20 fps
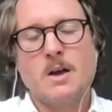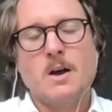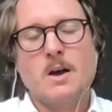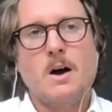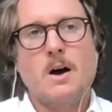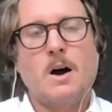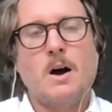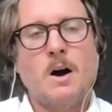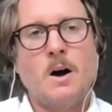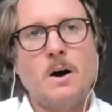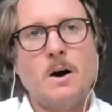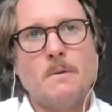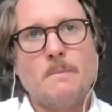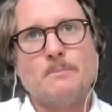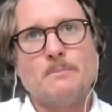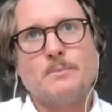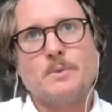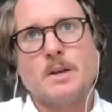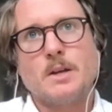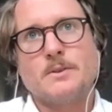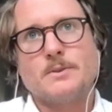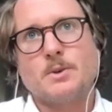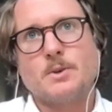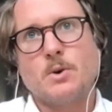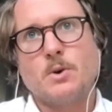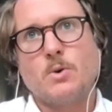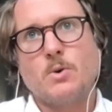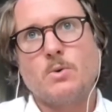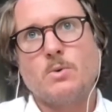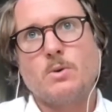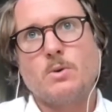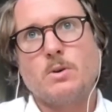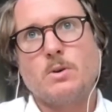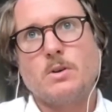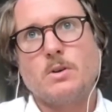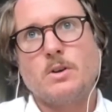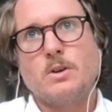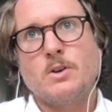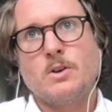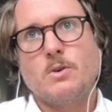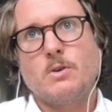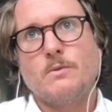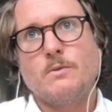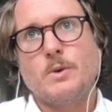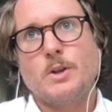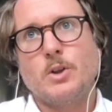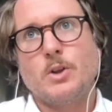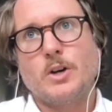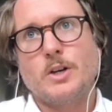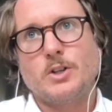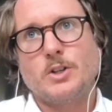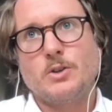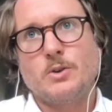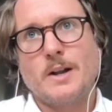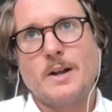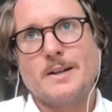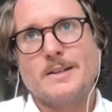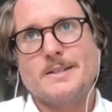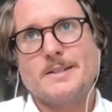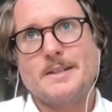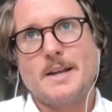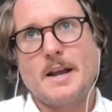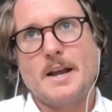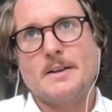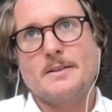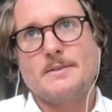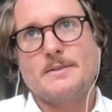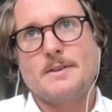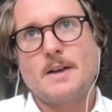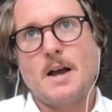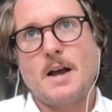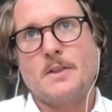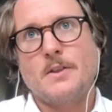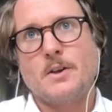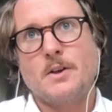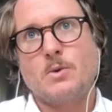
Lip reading: And so, if we look at the United States, I think